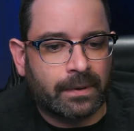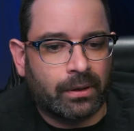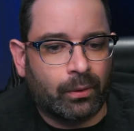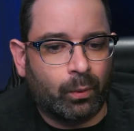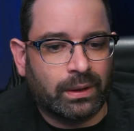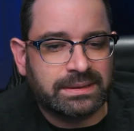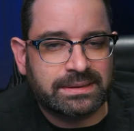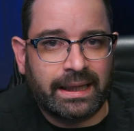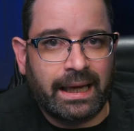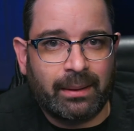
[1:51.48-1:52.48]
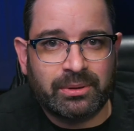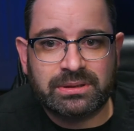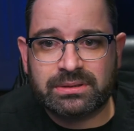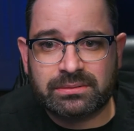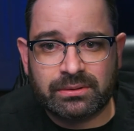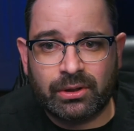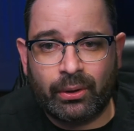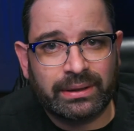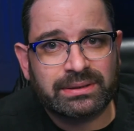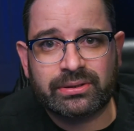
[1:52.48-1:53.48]
Once that happens, go
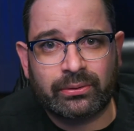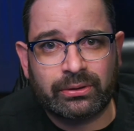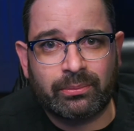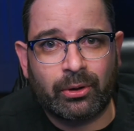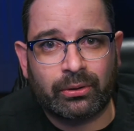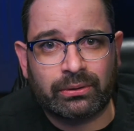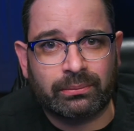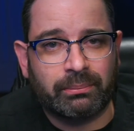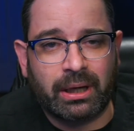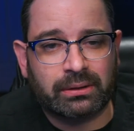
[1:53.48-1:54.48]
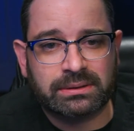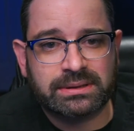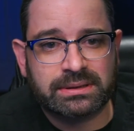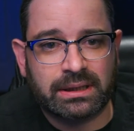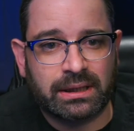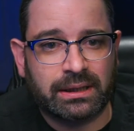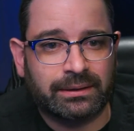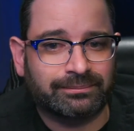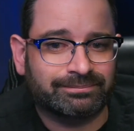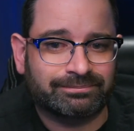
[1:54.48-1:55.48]
ahead and soak the models
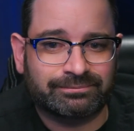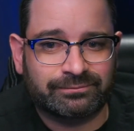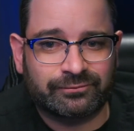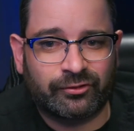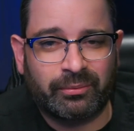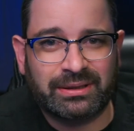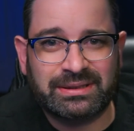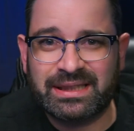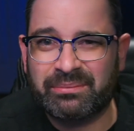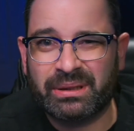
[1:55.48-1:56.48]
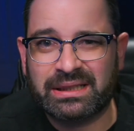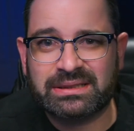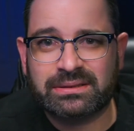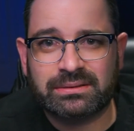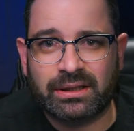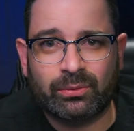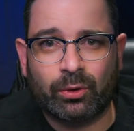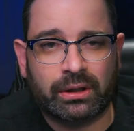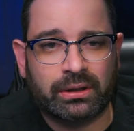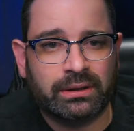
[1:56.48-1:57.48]
for about 10 minutes in water.